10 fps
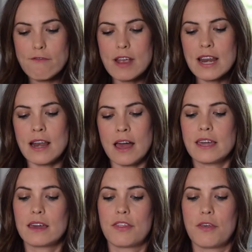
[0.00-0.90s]
really
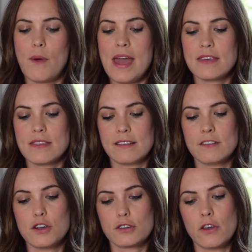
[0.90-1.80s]
like the way that this
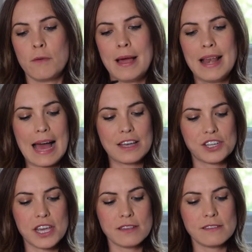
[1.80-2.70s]
looks on my
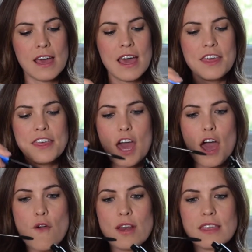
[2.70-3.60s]
lashes. The
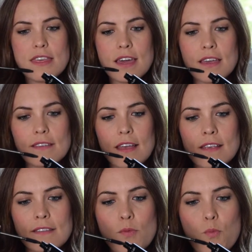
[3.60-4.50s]
only thing is
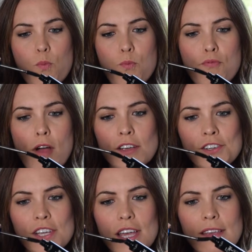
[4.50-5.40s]
the
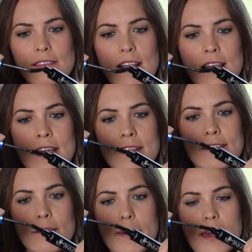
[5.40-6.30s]
brush is a
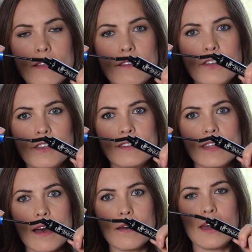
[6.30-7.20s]
little bit, I don't know if you can see
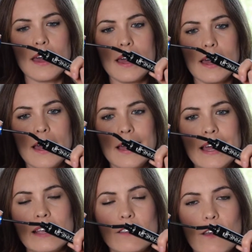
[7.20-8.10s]
that, it's